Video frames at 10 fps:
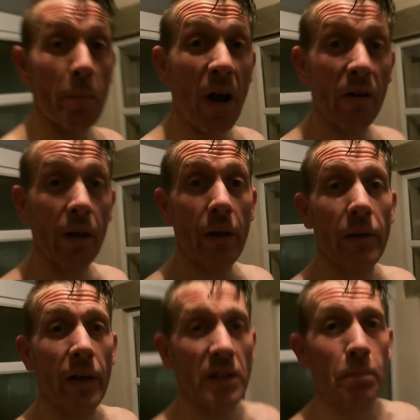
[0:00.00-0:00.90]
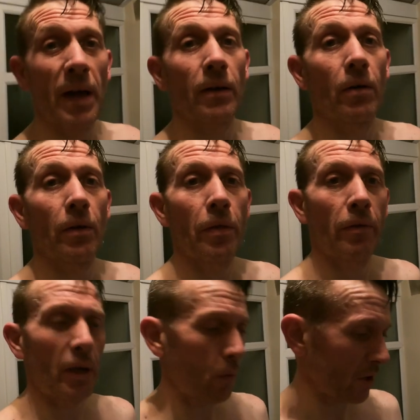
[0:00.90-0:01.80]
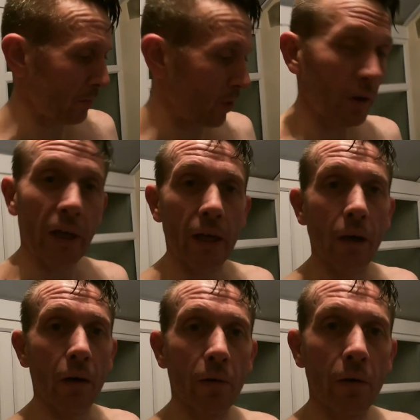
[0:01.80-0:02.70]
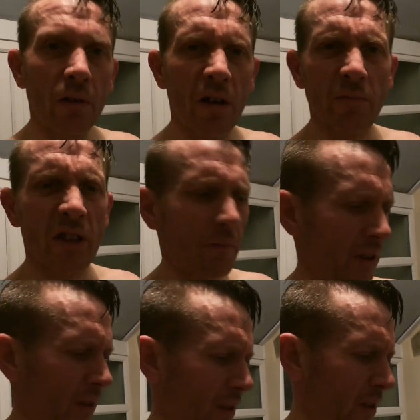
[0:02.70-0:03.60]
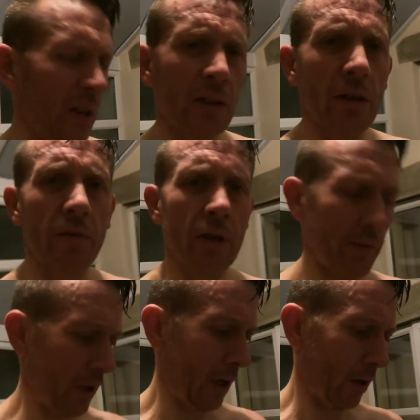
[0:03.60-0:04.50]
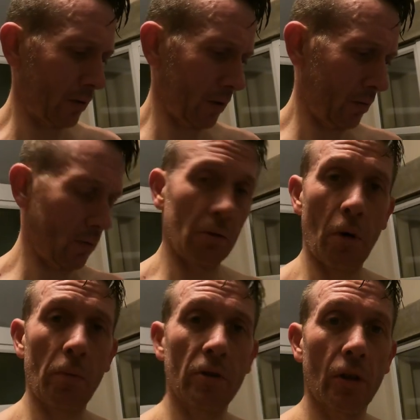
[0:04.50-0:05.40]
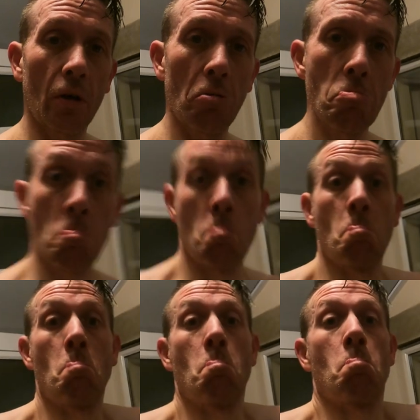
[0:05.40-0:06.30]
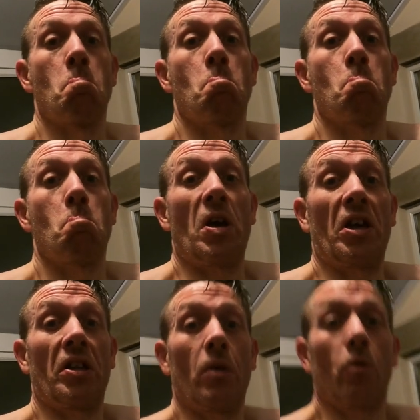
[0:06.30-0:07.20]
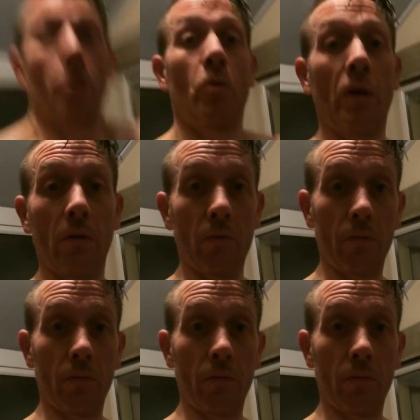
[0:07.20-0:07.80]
apparently that's bang on 3 watts per kilo. I'm 76, 77 kilos at the moment, so make of that what you will.